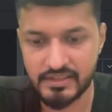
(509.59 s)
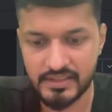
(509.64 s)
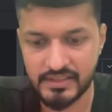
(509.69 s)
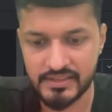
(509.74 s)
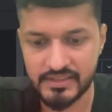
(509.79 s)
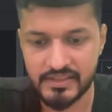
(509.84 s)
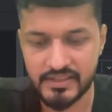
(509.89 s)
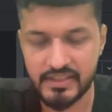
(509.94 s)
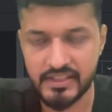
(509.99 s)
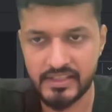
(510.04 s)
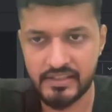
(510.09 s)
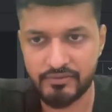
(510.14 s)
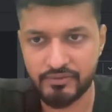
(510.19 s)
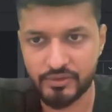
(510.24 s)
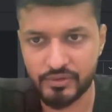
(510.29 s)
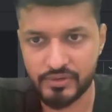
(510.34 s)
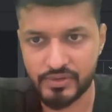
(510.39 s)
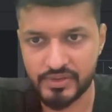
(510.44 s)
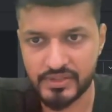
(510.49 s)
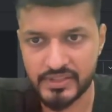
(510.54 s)
Let's create
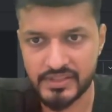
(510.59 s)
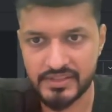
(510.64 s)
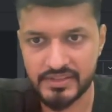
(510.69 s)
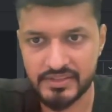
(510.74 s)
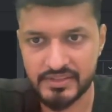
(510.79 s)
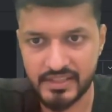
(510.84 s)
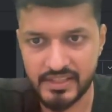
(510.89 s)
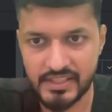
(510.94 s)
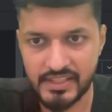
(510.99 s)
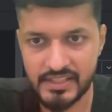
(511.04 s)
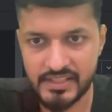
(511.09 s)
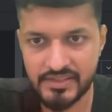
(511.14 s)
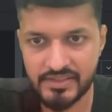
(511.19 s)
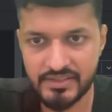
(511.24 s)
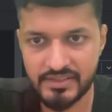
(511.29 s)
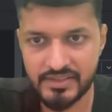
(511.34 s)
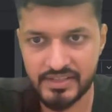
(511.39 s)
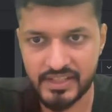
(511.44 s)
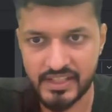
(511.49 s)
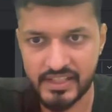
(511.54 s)
4 such
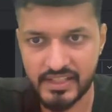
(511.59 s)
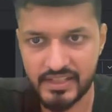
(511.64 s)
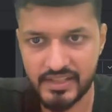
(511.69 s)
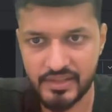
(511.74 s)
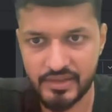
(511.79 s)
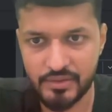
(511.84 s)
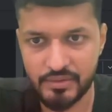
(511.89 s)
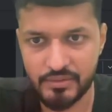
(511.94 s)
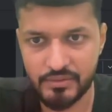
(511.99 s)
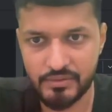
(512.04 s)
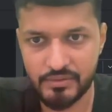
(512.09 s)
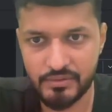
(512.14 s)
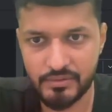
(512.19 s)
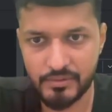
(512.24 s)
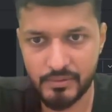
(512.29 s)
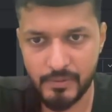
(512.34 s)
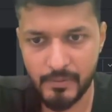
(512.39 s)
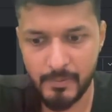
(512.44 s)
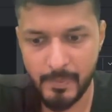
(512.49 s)
threads. Thread 2